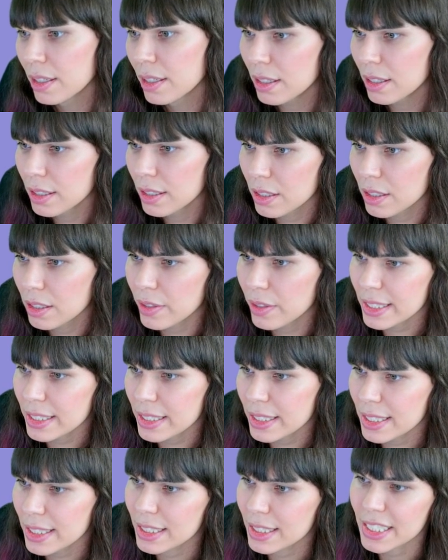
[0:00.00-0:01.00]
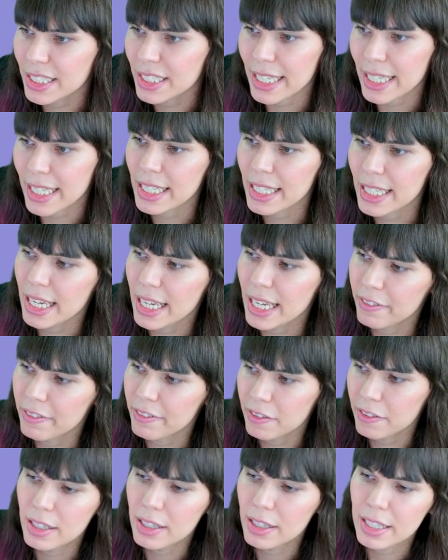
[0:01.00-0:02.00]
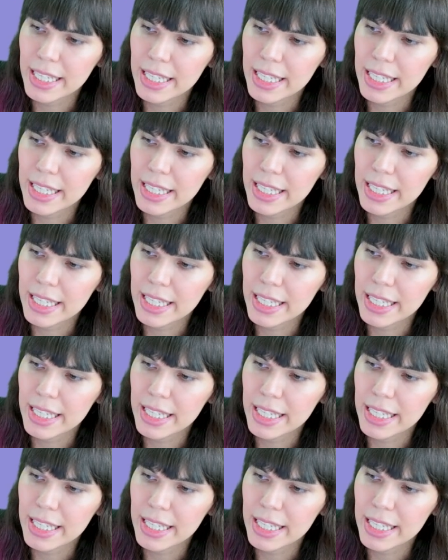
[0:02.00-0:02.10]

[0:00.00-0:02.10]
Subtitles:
So this is checking if the